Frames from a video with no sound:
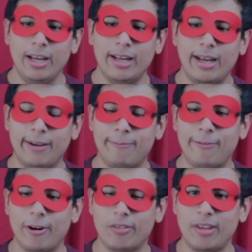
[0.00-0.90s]
like
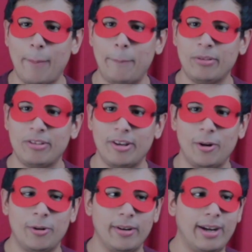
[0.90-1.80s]
first
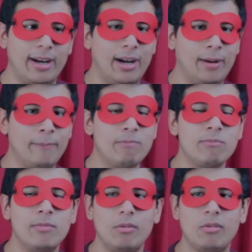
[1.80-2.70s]
episode
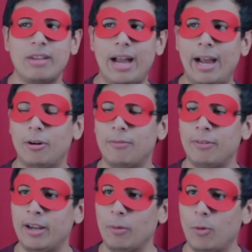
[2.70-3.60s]
style of
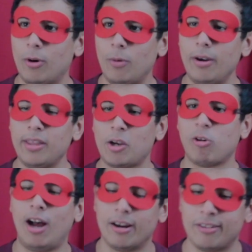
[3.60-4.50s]
like we're in the
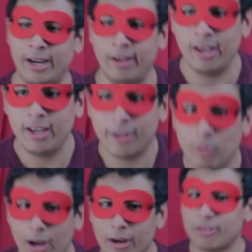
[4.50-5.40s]
Crocs house. The
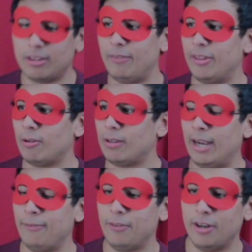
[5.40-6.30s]
Crocs are living their
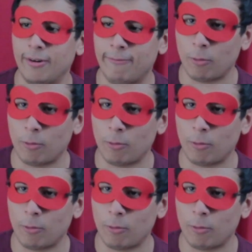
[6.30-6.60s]
life, you know.